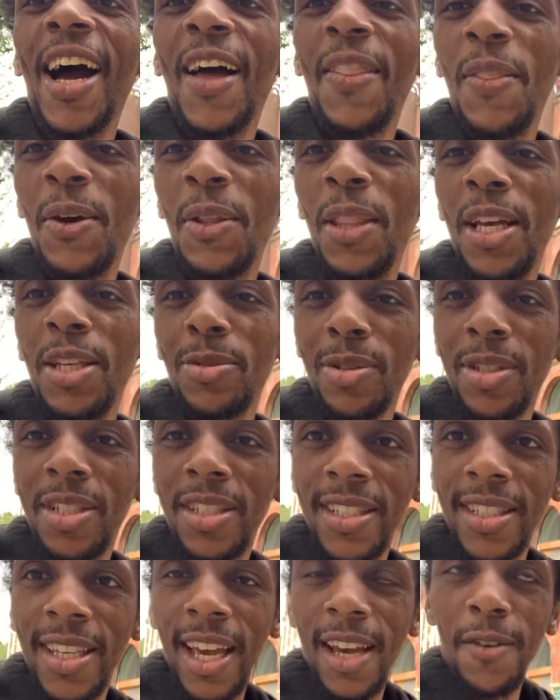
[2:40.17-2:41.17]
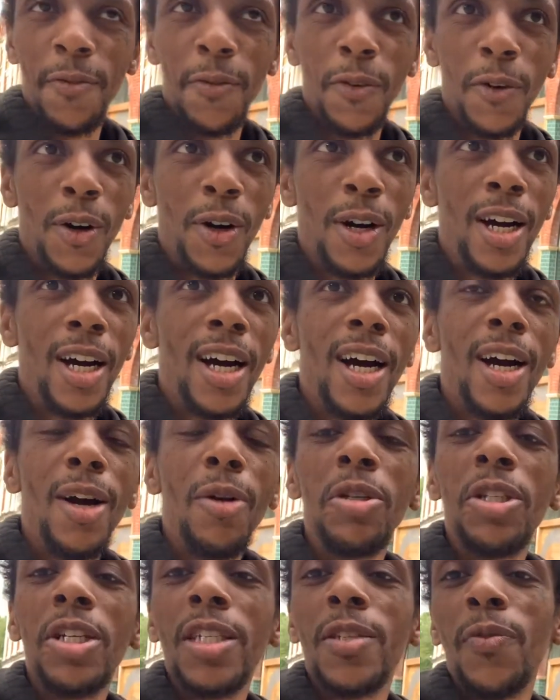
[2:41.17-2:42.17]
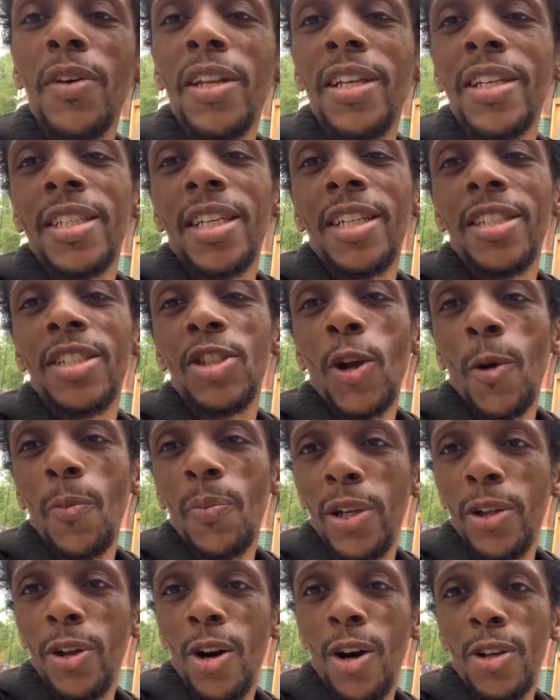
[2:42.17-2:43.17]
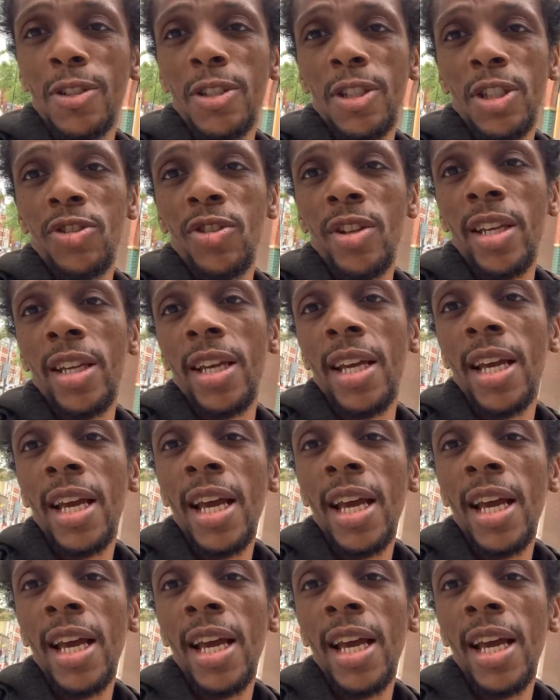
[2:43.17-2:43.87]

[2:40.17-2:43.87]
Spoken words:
I know that's what she's going for. We're just finishing shopping in Oxford Street